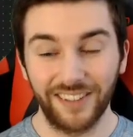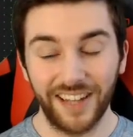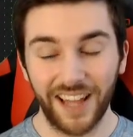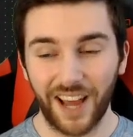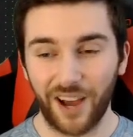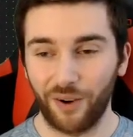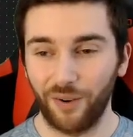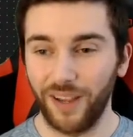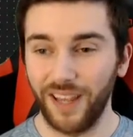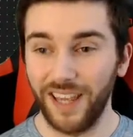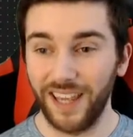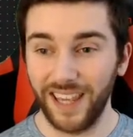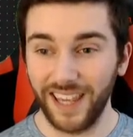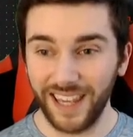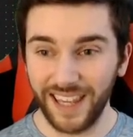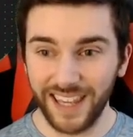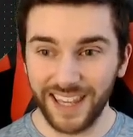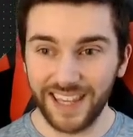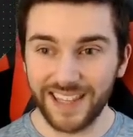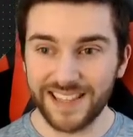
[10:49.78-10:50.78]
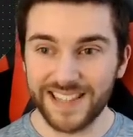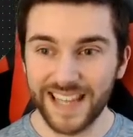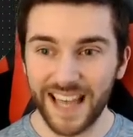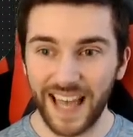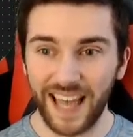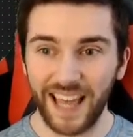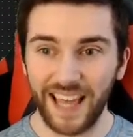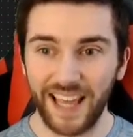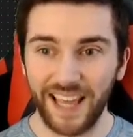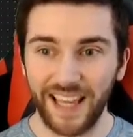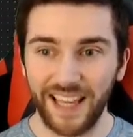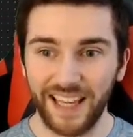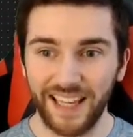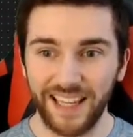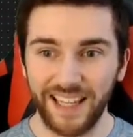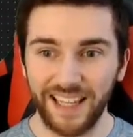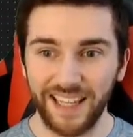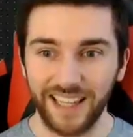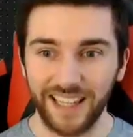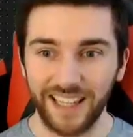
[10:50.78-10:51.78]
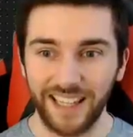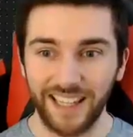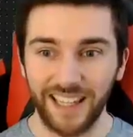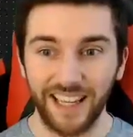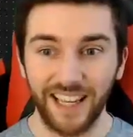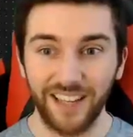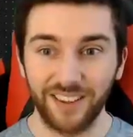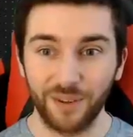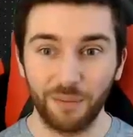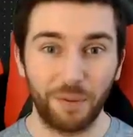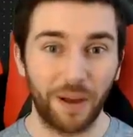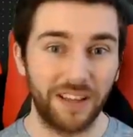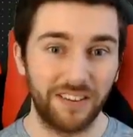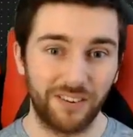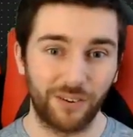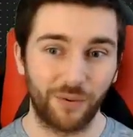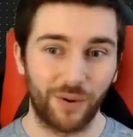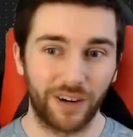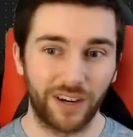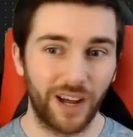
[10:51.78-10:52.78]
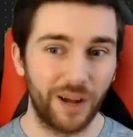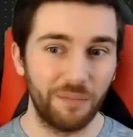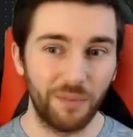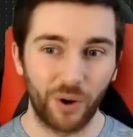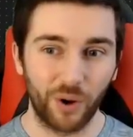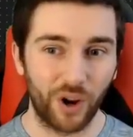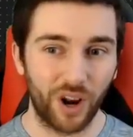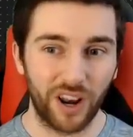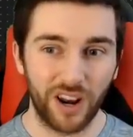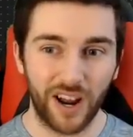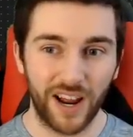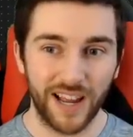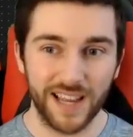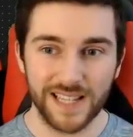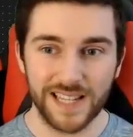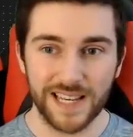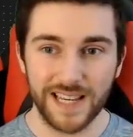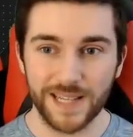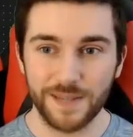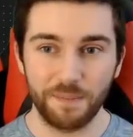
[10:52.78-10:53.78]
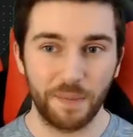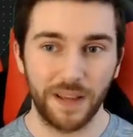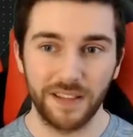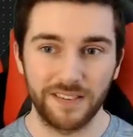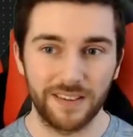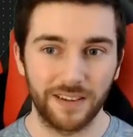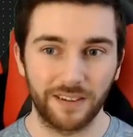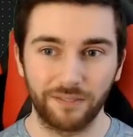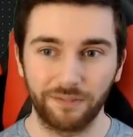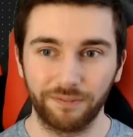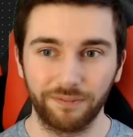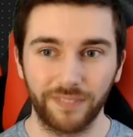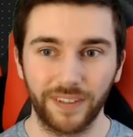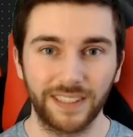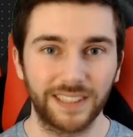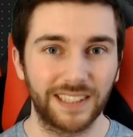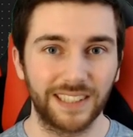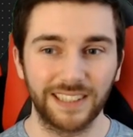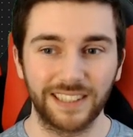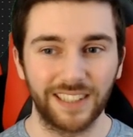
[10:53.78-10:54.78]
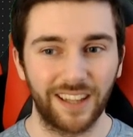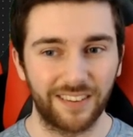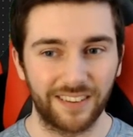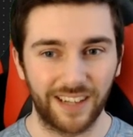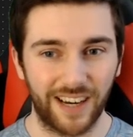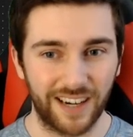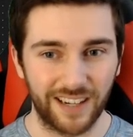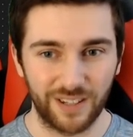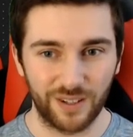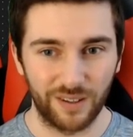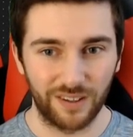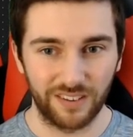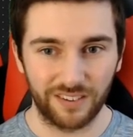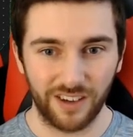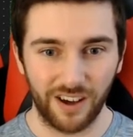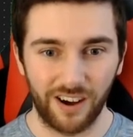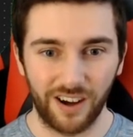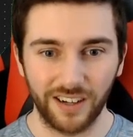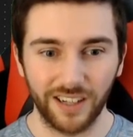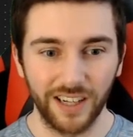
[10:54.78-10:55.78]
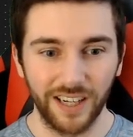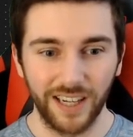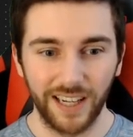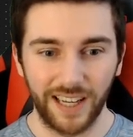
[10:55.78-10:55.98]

Now, it is a it is a basic one. I'm not gonna lie, it's, it's basic. There's there's nothing added to this card.